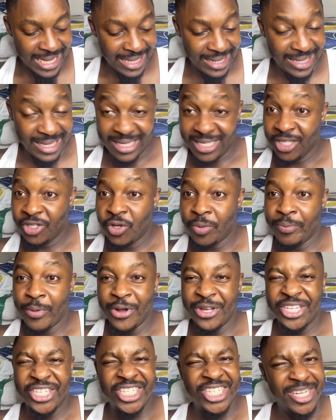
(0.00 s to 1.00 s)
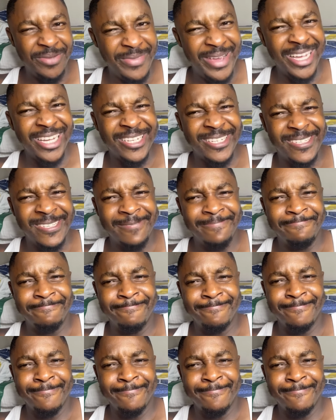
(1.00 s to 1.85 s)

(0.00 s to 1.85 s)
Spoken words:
This is your boy Chimex,